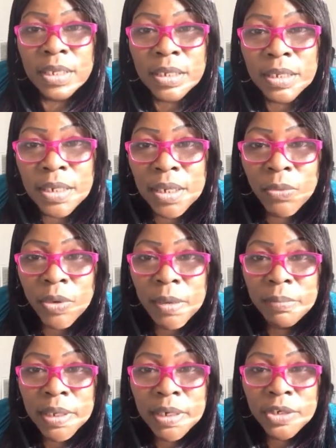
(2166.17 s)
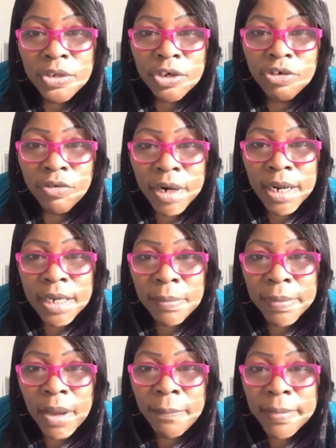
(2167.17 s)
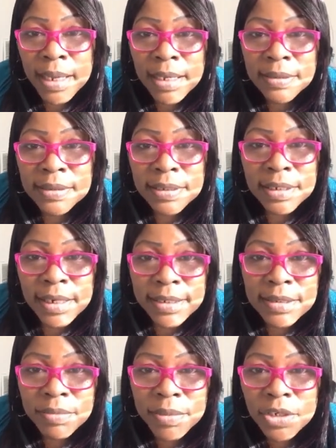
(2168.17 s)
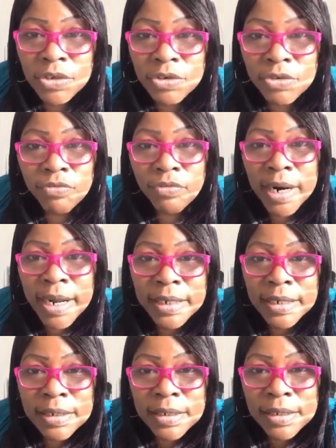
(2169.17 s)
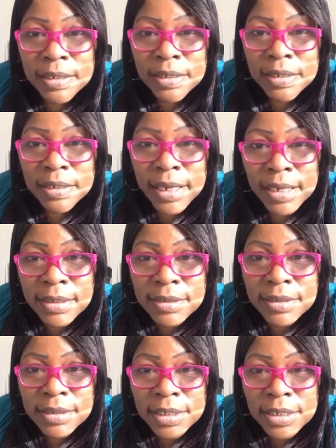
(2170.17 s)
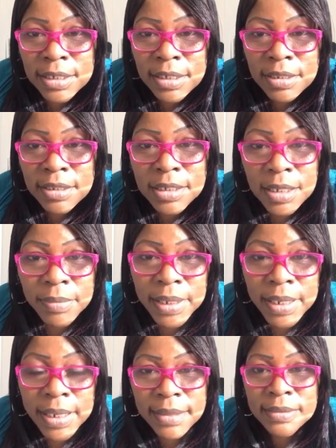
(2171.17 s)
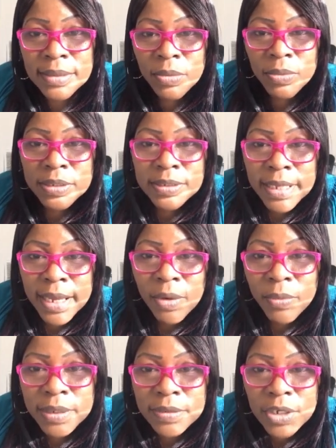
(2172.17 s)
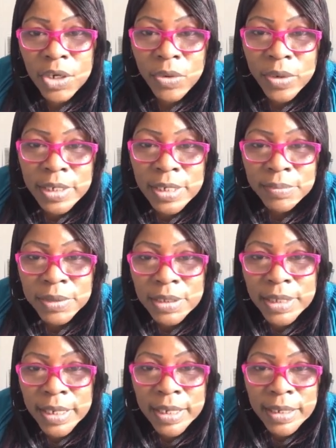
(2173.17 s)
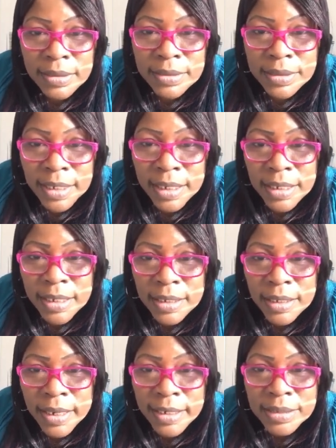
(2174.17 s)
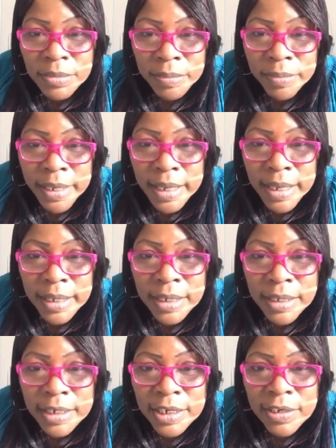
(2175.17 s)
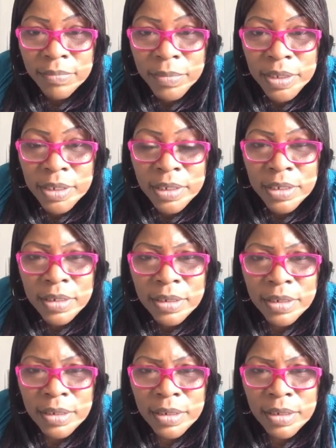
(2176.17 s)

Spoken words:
1 minute you're crying about mess, and the next minute you're riding ass teeth coming at someone sideways. Go and empty that stink colostomy bag and leave me